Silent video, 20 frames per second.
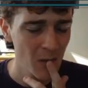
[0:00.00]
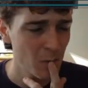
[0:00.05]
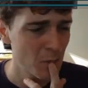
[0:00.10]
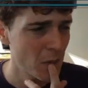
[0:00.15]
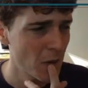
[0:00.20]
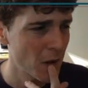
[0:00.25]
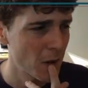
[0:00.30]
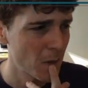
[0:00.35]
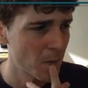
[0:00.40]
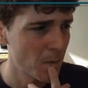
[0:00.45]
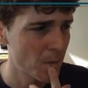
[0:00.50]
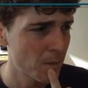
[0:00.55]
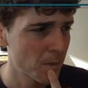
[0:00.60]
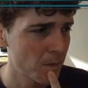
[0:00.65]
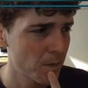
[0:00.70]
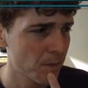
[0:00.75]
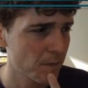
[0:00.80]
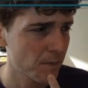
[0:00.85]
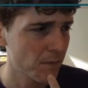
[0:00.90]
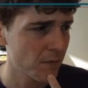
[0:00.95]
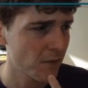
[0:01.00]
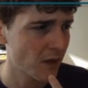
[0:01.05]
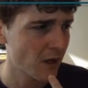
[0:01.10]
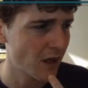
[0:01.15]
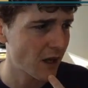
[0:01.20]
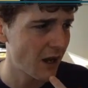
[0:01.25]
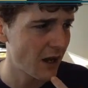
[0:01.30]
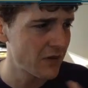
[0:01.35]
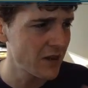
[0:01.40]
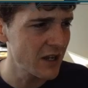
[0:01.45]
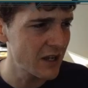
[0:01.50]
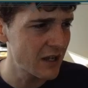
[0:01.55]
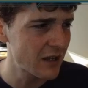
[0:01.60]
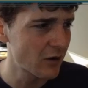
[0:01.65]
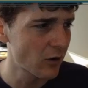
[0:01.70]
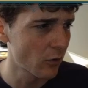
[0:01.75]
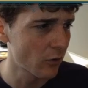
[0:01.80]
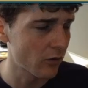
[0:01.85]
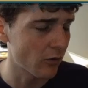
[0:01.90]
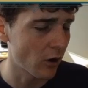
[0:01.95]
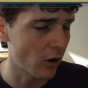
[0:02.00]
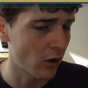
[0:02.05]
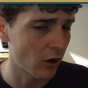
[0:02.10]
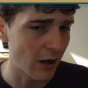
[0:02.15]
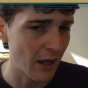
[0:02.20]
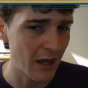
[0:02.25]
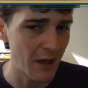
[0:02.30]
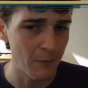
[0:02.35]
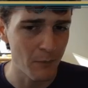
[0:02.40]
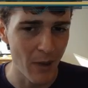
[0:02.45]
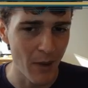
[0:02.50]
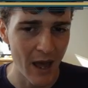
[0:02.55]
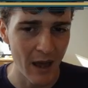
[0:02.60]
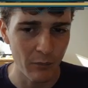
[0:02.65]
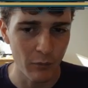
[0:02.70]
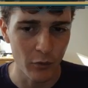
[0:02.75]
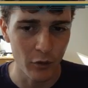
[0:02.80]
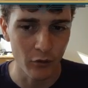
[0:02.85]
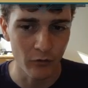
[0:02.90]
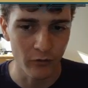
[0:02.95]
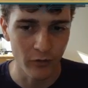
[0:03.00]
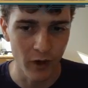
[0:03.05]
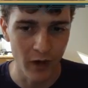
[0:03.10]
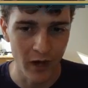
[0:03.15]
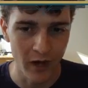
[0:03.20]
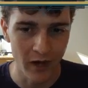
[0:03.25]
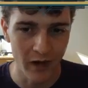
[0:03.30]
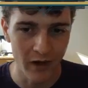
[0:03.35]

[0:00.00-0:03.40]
But I think heroes aren't a bad move, right?